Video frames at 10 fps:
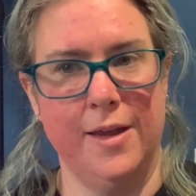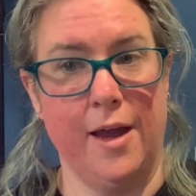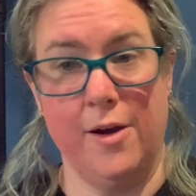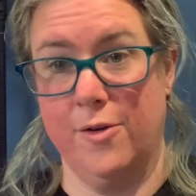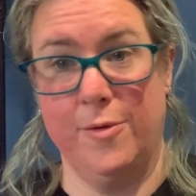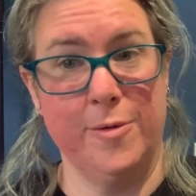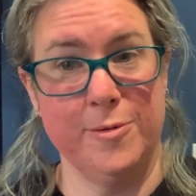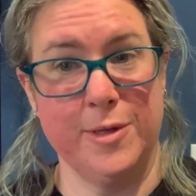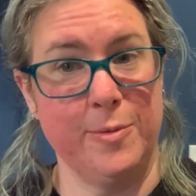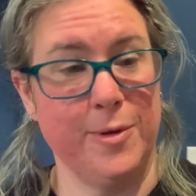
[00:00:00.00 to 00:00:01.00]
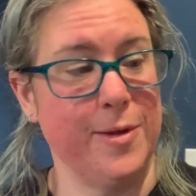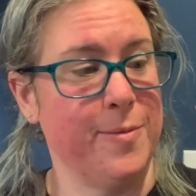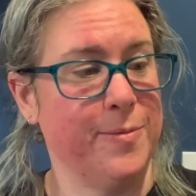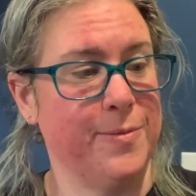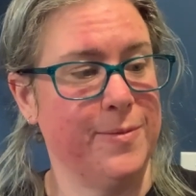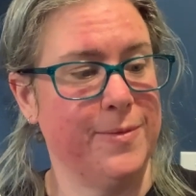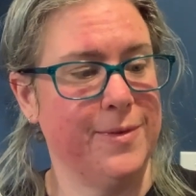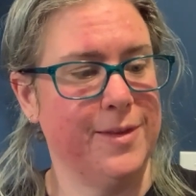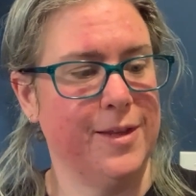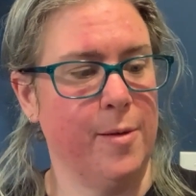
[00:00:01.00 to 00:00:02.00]
I don't know what was up with him
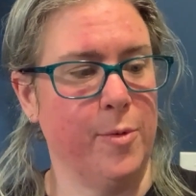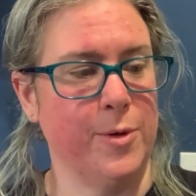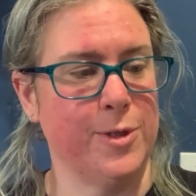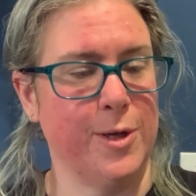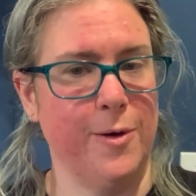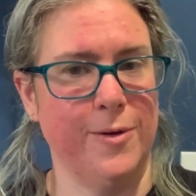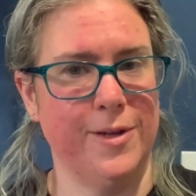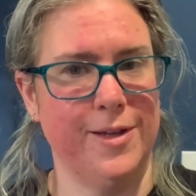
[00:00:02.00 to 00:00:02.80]
a couple weeks ago.